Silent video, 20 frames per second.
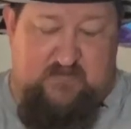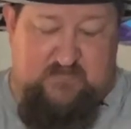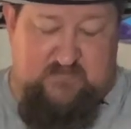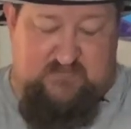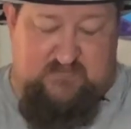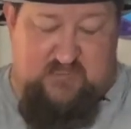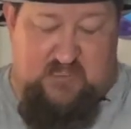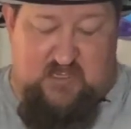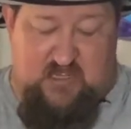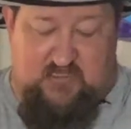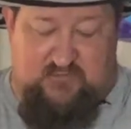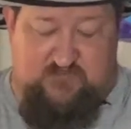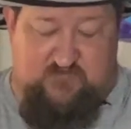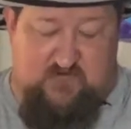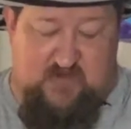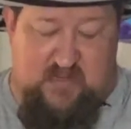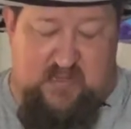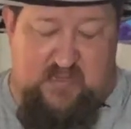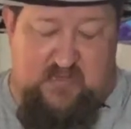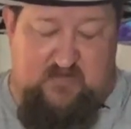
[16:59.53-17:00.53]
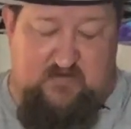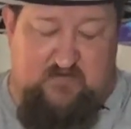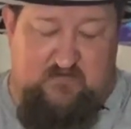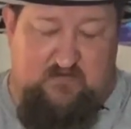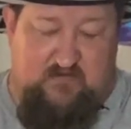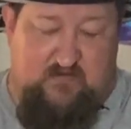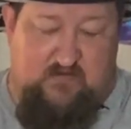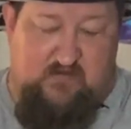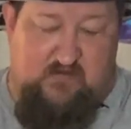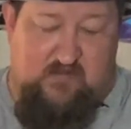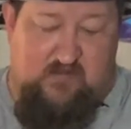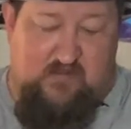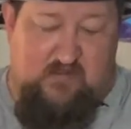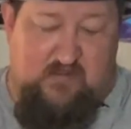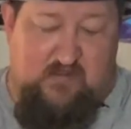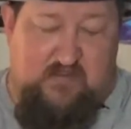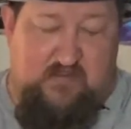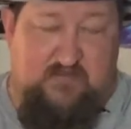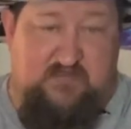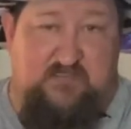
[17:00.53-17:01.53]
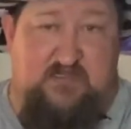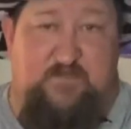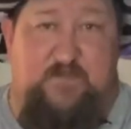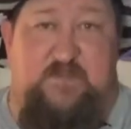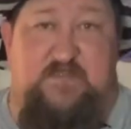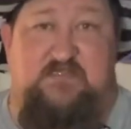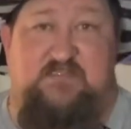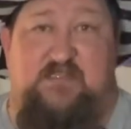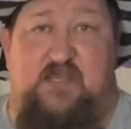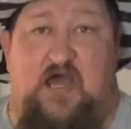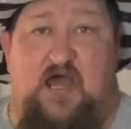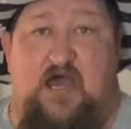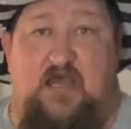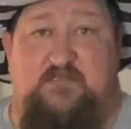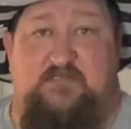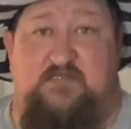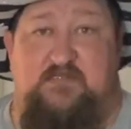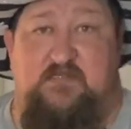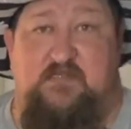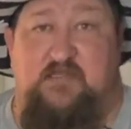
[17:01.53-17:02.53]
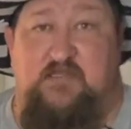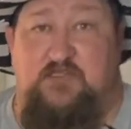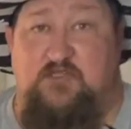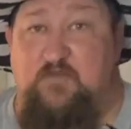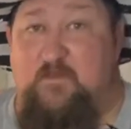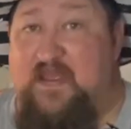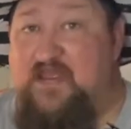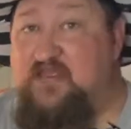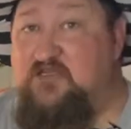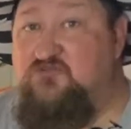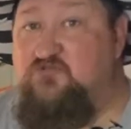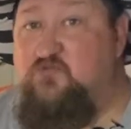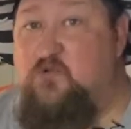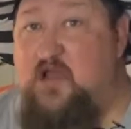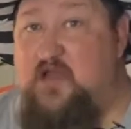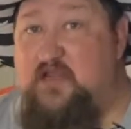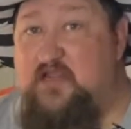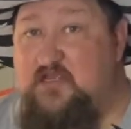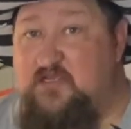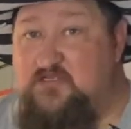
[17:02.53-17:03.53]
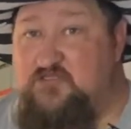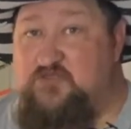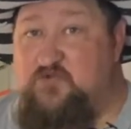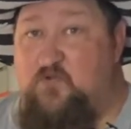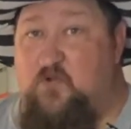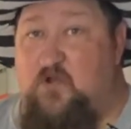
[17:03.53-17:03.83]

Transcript: sauce, right? Dipping sauce. You make it as runny as you